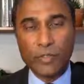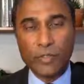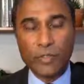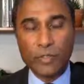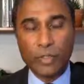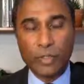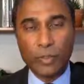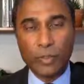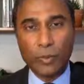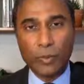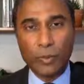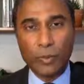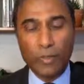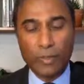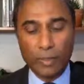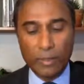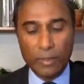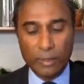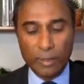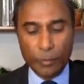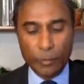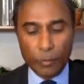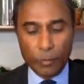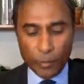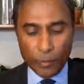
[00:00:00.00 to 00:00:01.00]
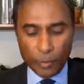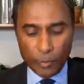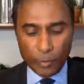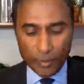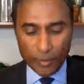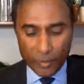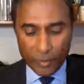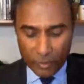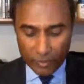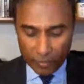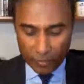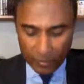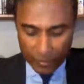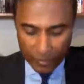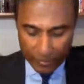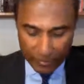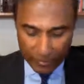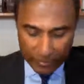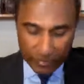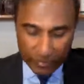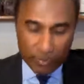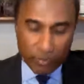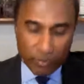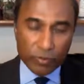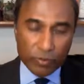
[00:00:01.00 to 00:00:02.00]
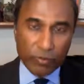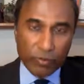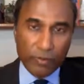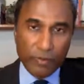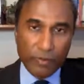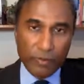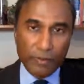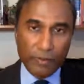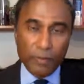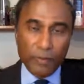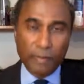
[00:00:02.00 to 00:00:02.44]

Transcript: So when we really look at this,